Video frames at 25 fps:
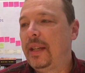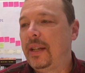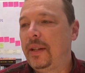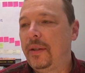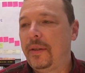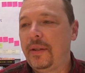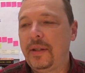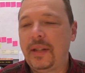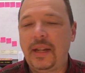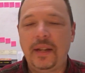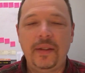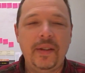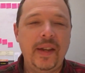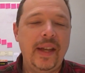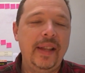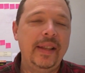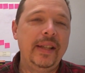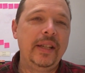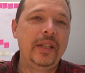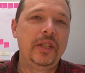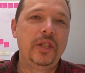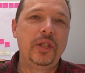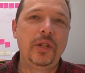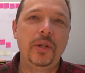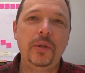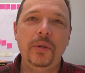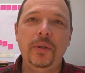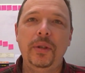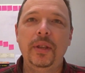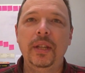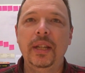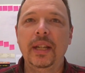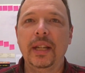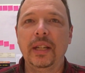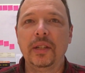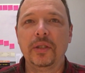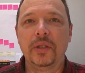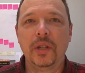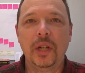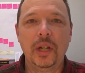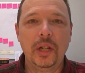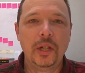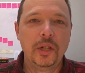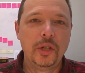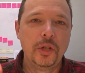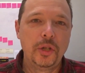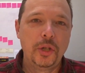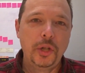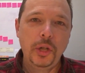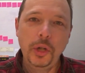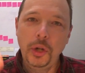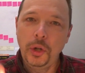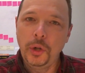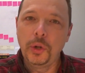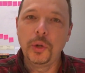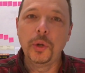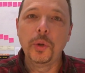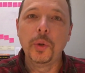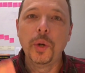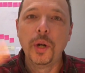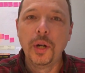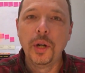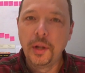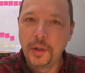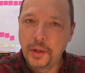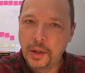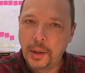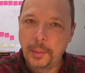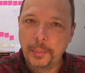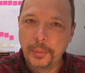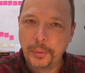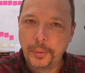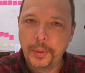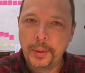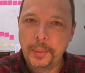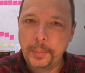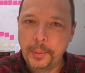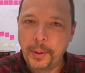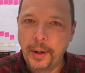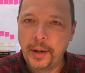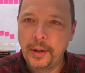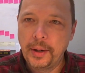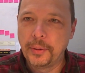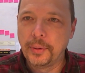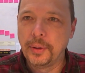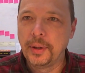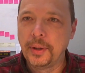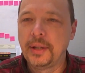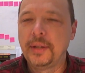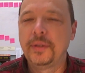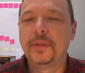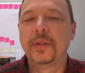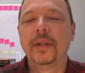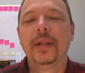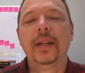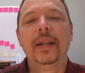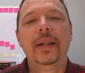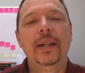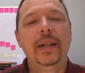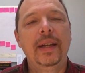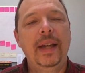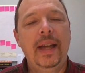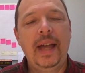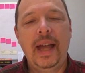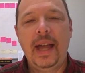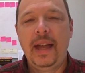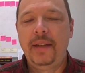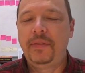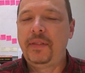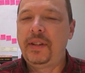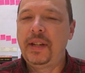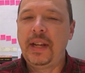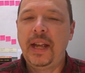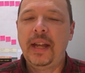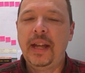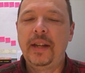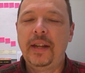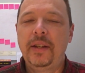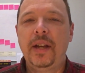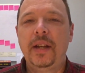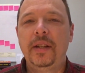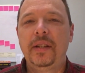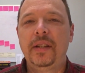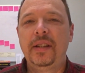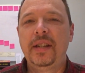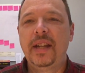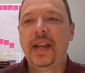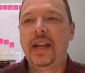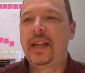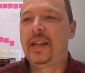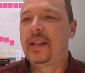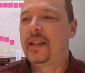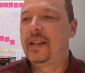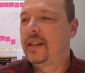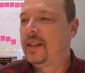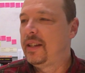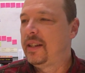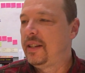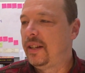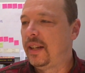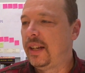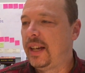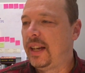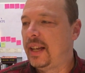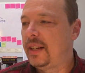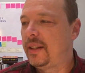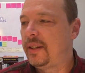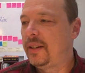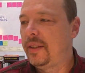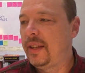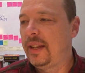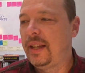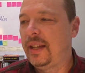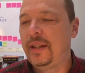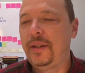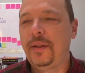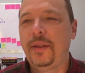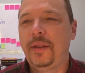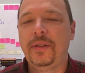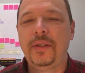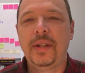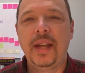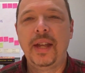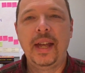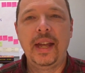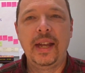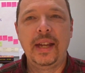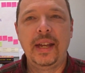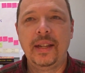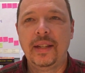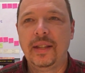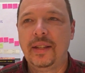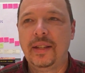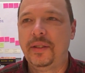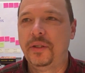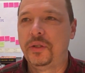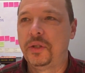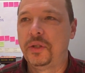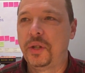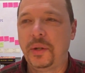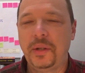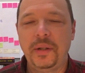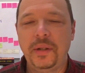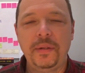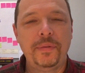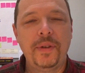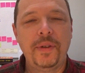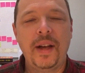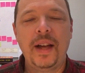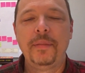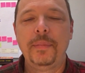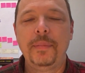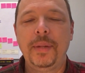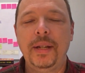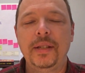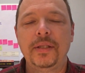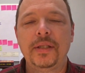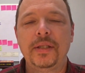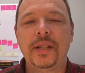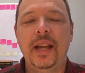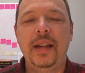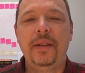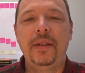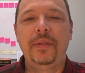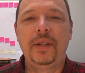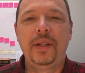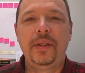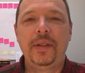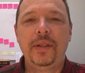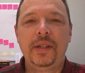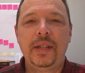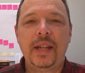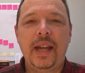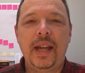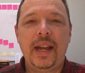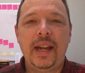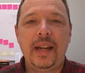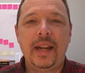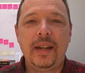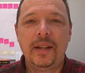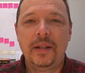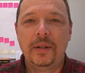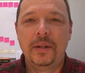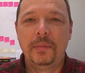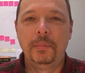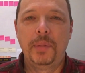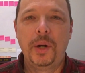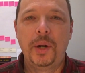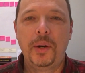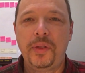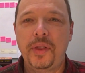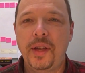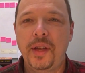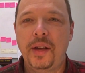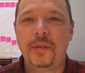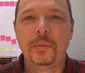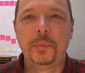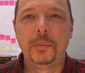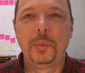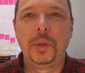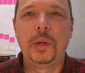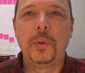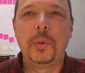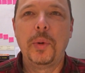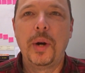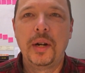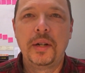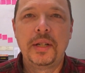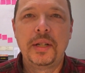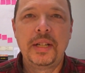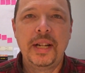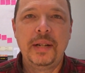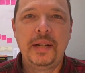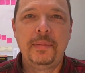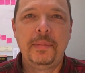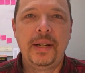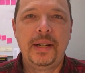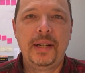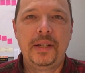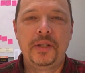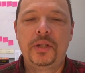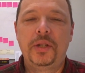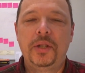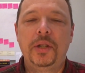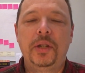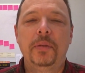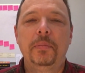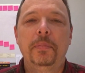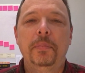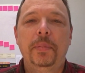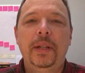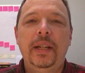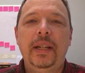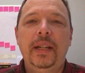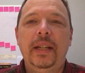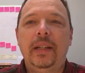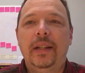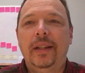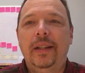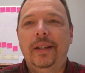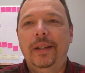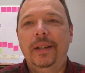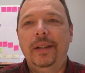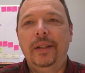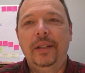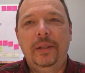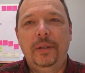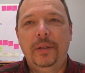the end of the day, you have these two things, two number one priorities, have to get done today. You get to the end of the day. There's only five minutes left in the day. Both of them require 10 minutes to complete.